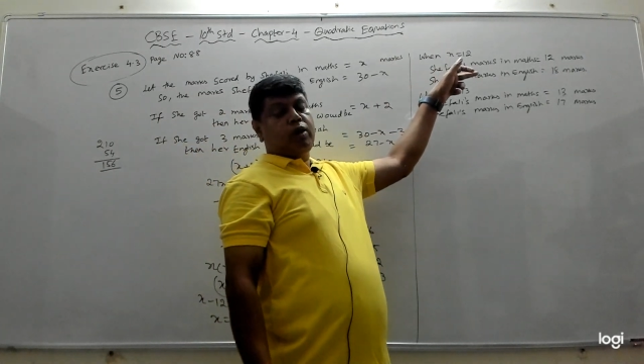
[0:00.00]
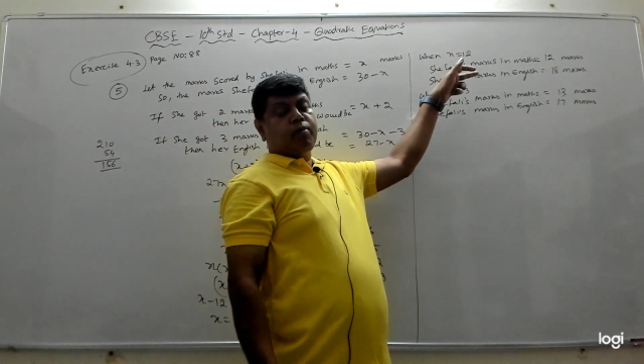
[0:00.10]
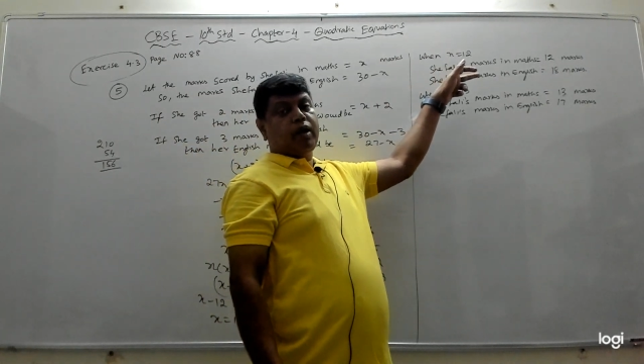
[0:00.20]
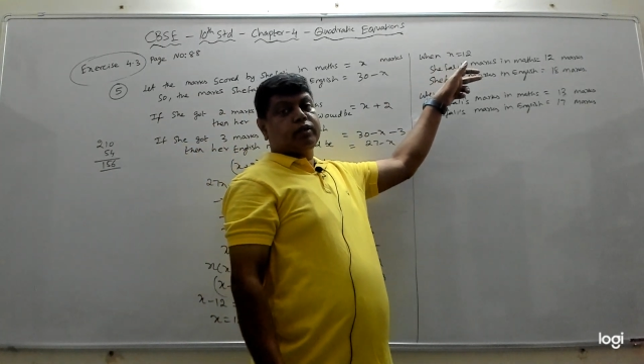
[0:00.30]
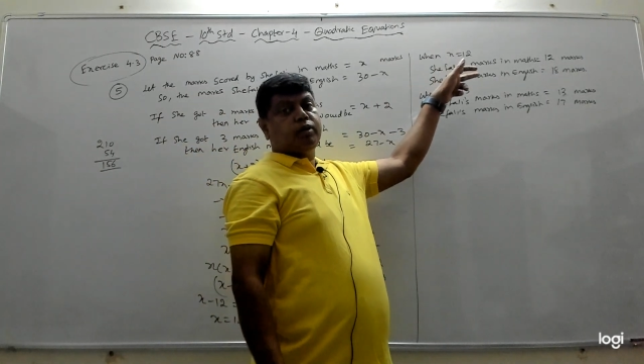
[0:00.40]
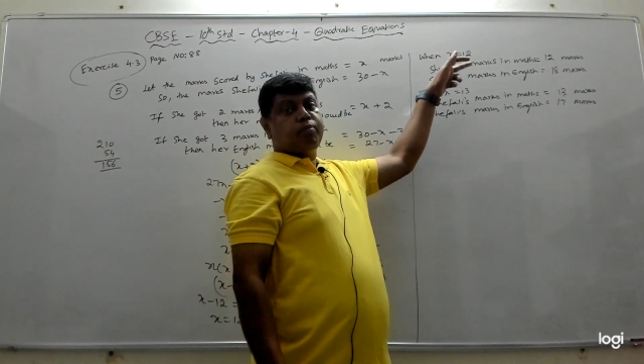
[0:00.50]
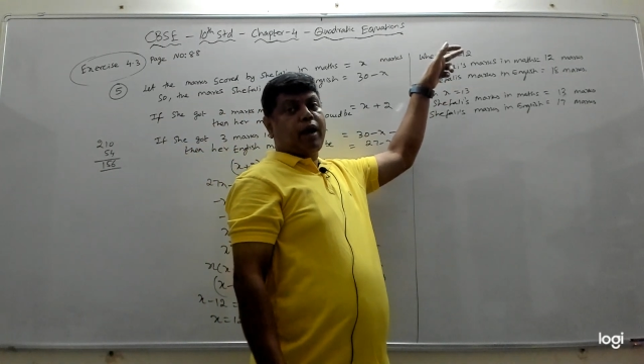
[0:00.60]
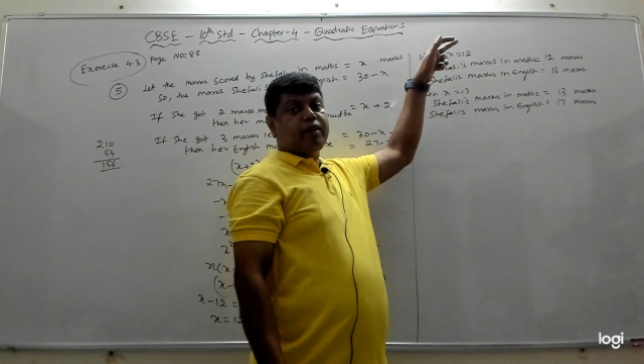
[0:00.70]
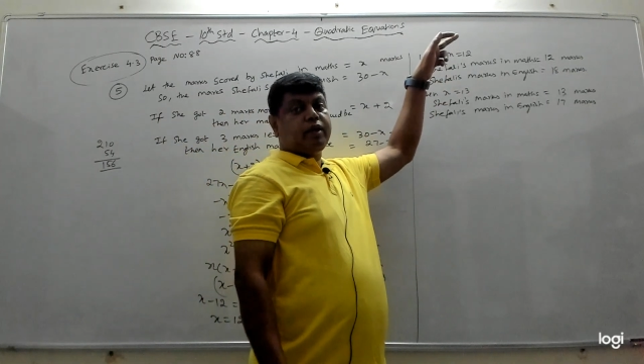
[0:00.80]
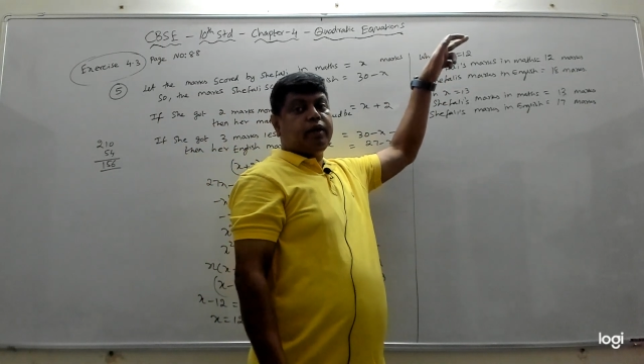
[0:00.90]
marks in
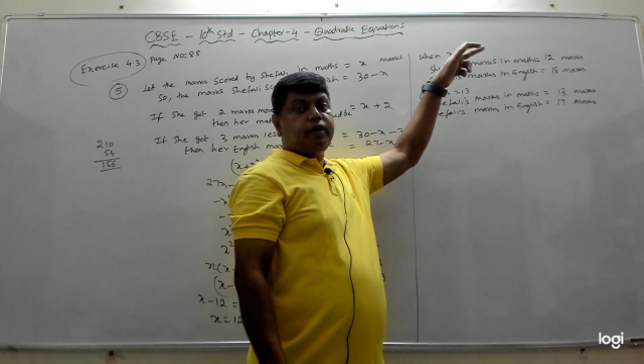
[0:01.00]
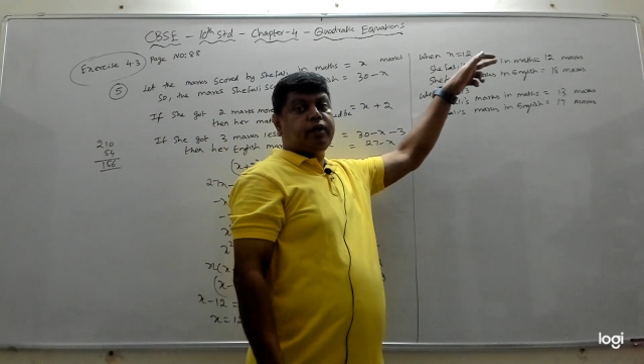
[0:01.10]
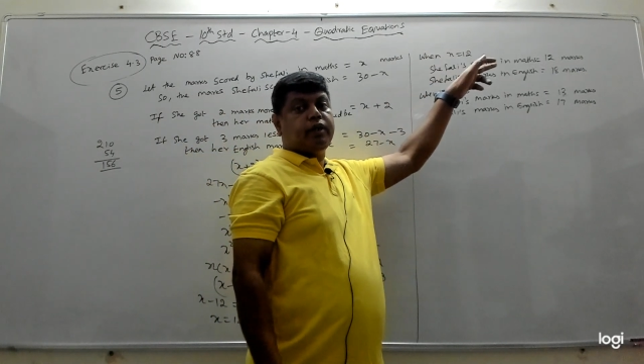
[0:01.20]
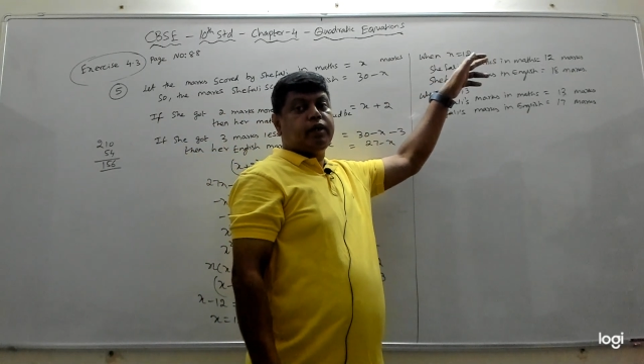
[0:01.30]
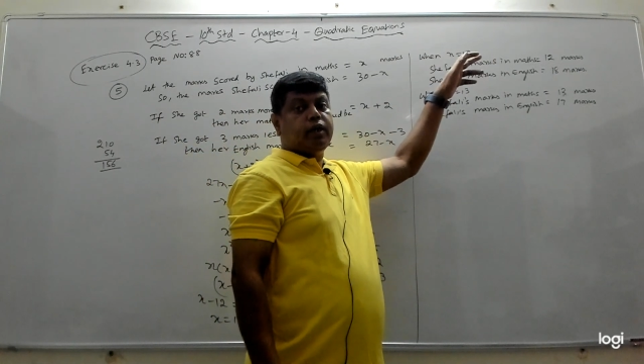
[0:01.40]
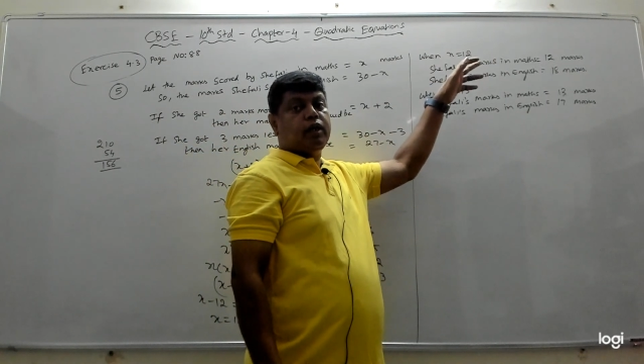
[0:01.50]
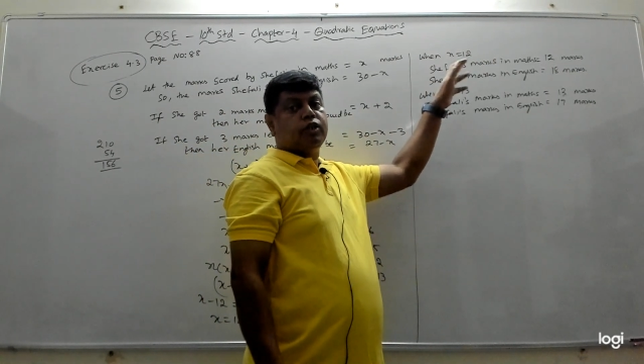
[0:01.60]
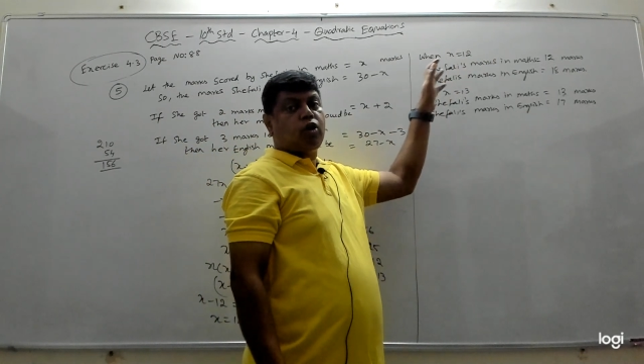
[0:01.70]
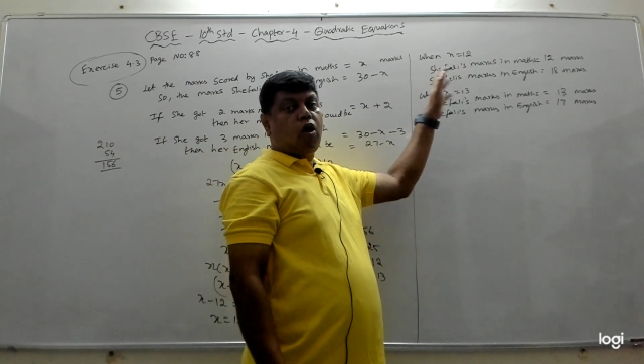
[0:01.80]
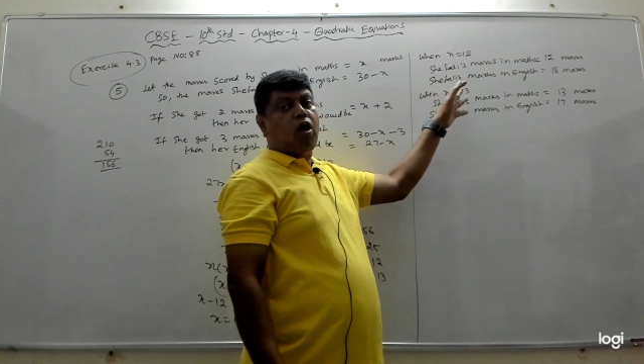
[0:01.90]
math and 18 in English,
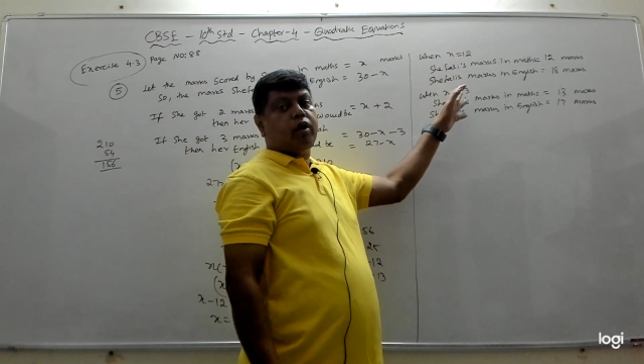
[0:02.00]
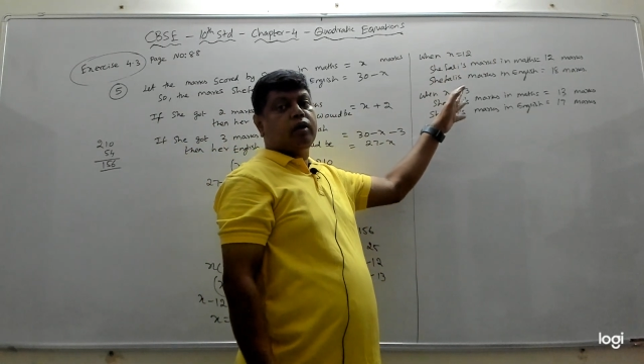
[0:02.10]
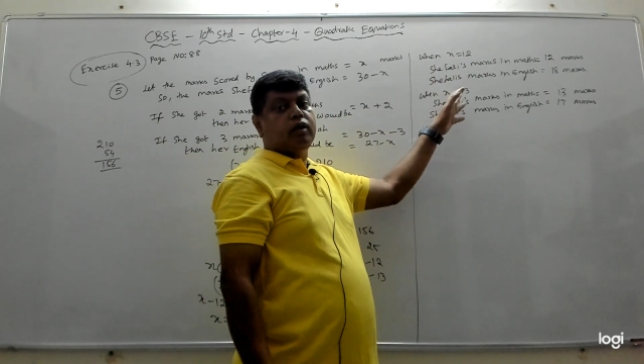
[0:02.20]
or